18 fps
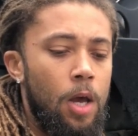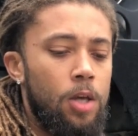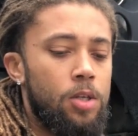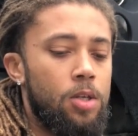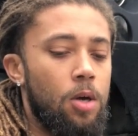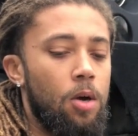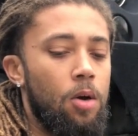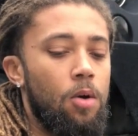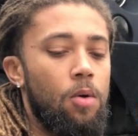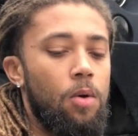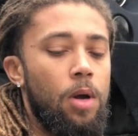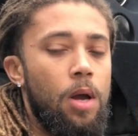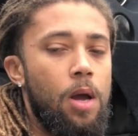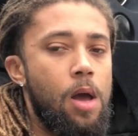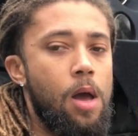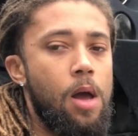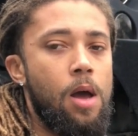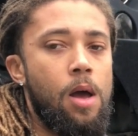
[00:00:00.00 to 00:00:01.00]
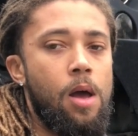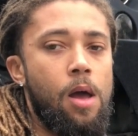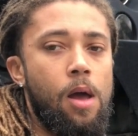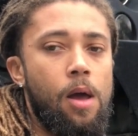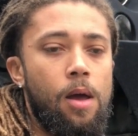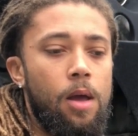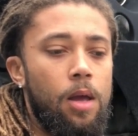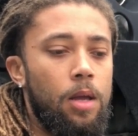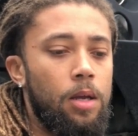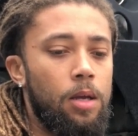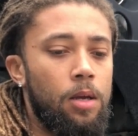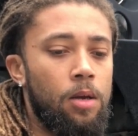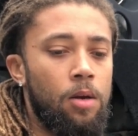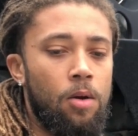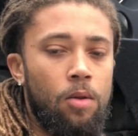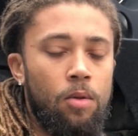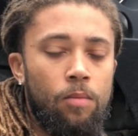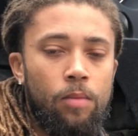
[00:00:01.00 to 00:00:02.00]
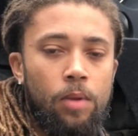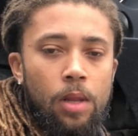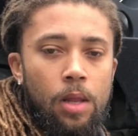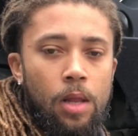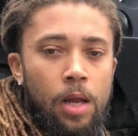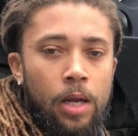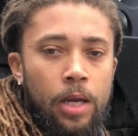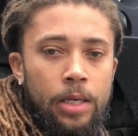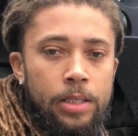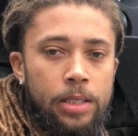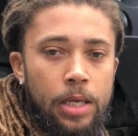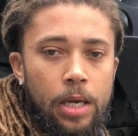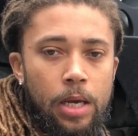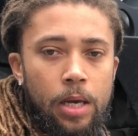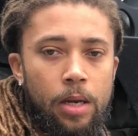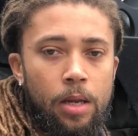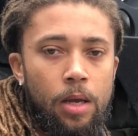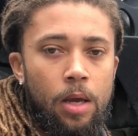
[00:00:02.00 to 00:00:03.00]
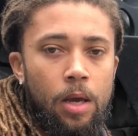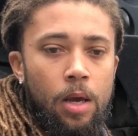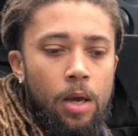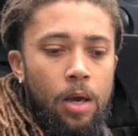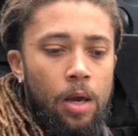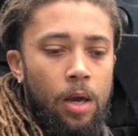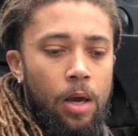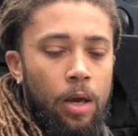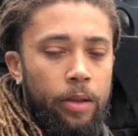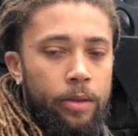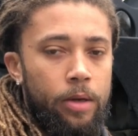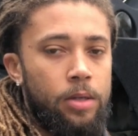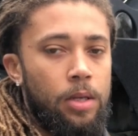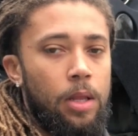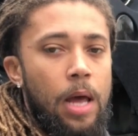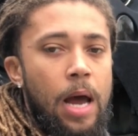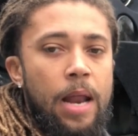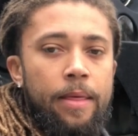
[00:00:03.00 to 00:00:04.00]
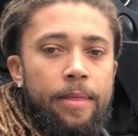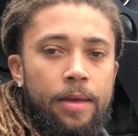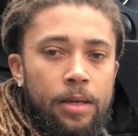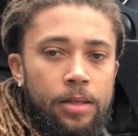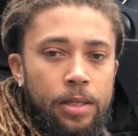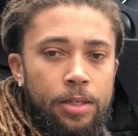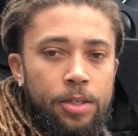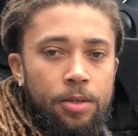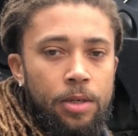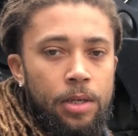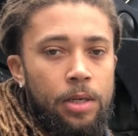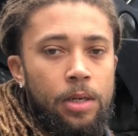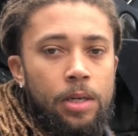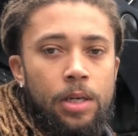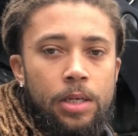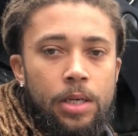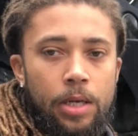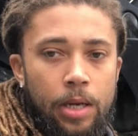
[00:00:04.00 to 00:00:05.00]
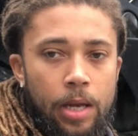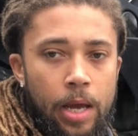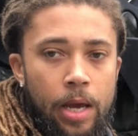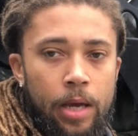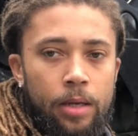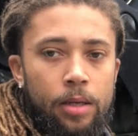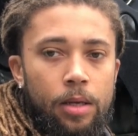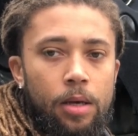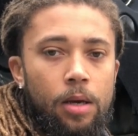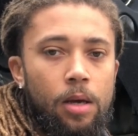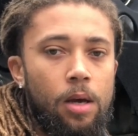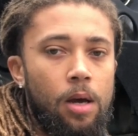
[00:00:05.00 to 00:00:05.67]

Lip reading: So, like I said, there's a lot of things that you need to disconnect.